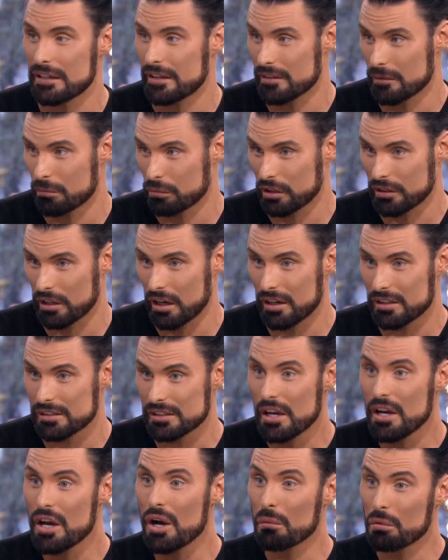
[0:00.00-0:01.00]
in the product.
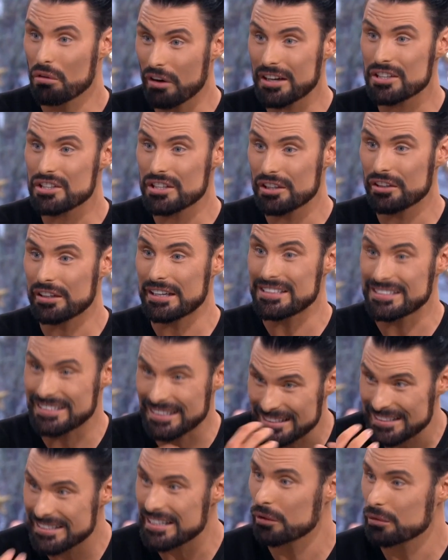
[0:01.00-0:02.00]
We're actually looking to
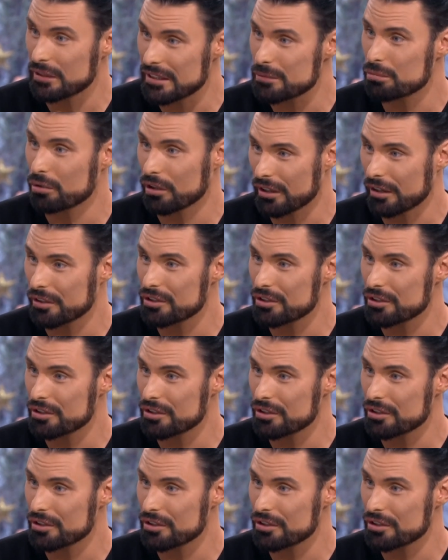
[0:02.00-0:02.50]
sell this product